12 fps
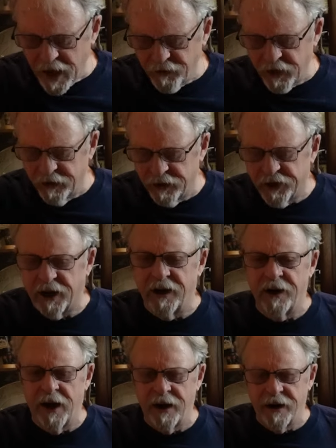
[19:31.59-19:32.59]
have to give this like a
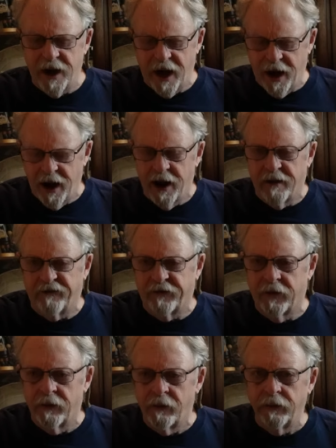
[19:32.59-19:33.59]
9.5.
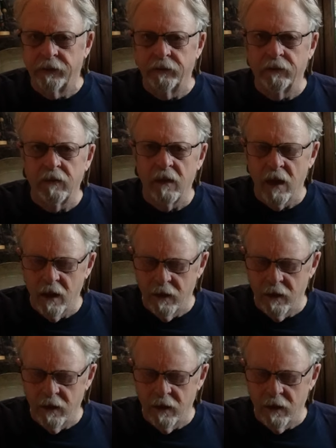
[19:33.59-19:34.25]
Ooh, 9.5.